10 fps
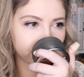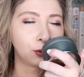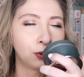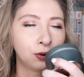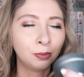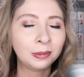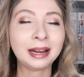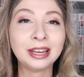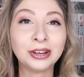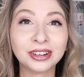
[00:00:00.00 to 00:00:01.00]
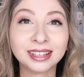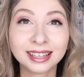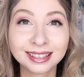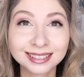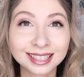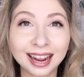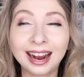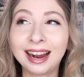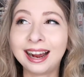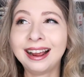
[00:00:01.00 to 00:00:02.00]
Oh my goodness,
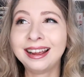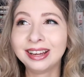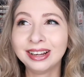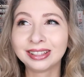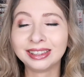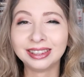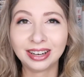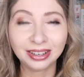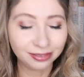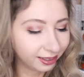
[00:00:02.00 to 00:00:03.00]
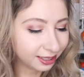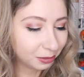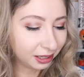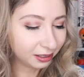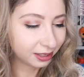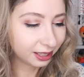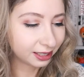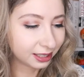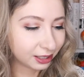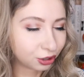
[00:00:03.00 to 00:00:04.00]
I love the smell of
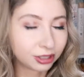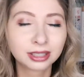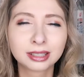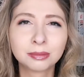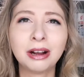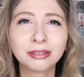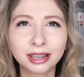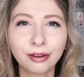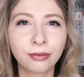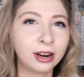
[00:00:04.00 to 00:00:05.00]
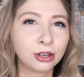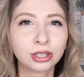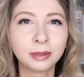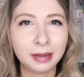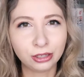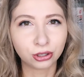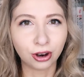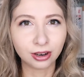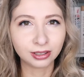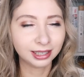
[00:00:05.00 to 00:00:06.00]
this. It just smells like freshly made
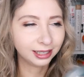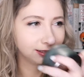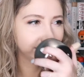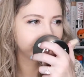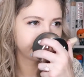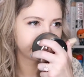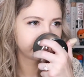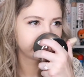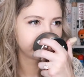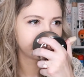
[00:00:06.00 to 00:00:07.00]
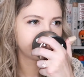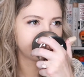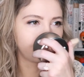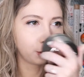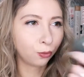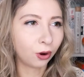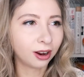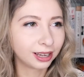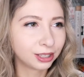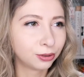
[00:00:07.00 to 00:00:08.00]
chocolate. When you
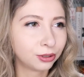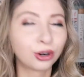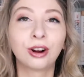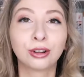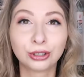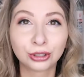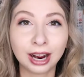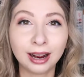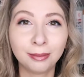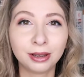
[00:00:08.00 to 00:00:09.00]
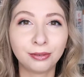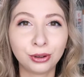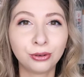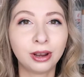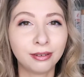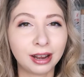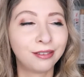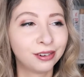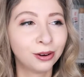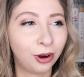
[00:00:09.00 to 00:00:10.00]
walk into a chocolate shop, if you have
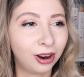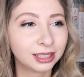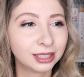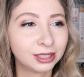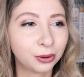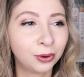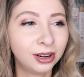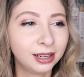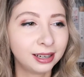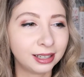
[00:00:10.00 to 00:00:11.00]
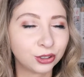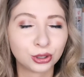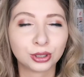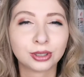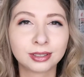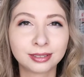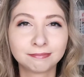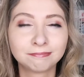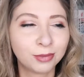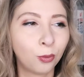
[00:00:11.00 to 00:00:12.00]
ever walked into one, it just
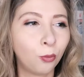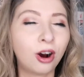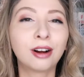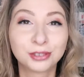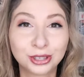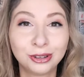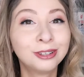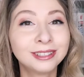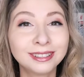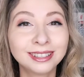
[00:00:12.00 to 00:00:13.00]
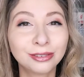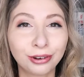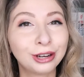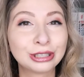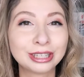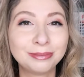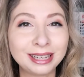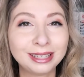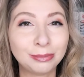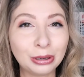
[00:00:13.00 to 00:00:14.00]
wafts you in freshly
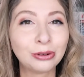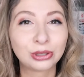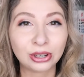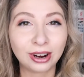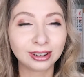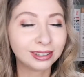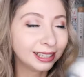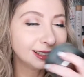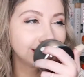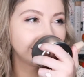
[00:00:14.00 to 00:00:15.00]
made milk chocolate.